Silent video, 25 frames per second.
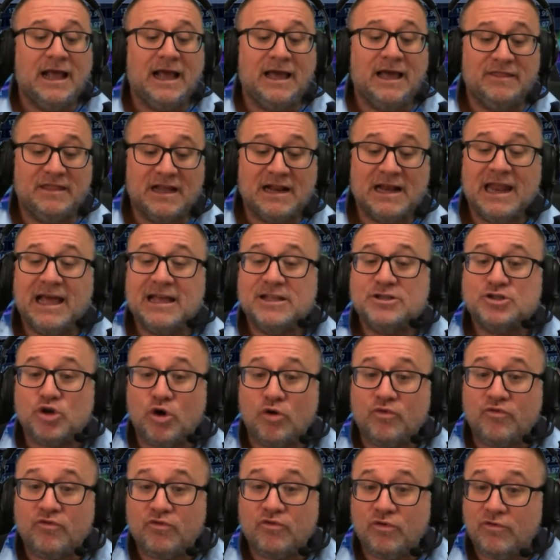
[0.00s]
and the client's
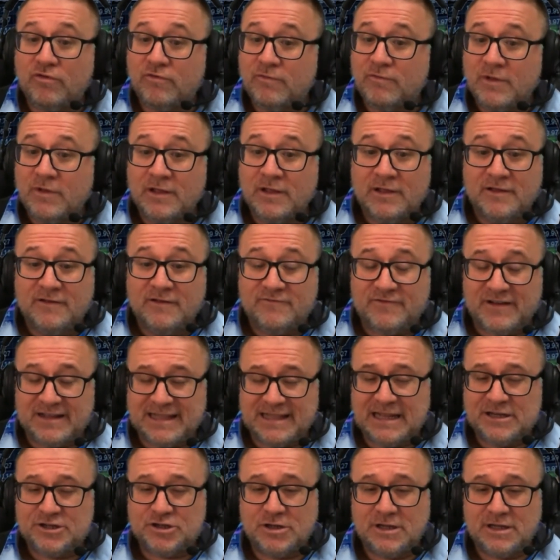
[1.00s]
overall
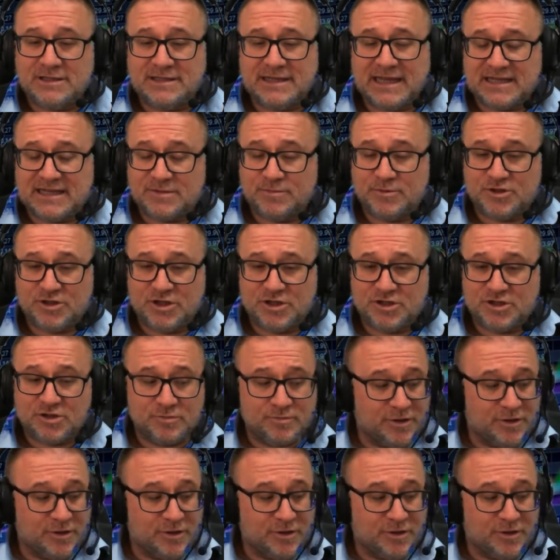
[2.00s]
financial and tax position,